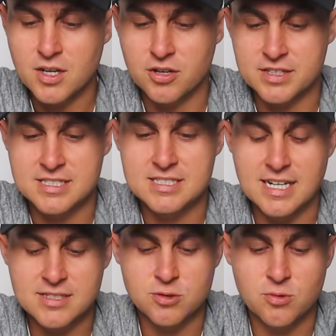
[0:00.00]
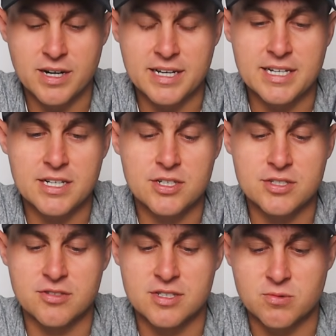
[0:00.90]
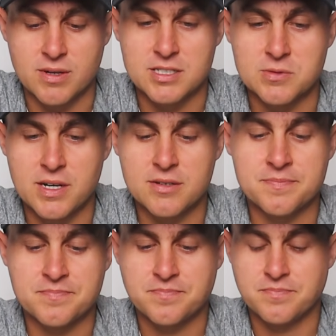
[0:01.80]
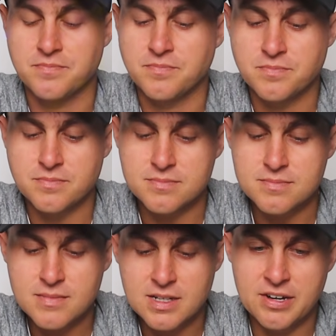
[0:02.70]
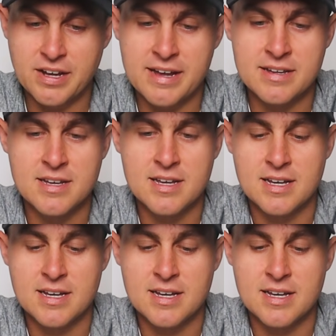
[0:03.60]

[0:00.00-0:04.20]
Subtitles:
Got this Sezzle one here, you can do this one as well. Okay,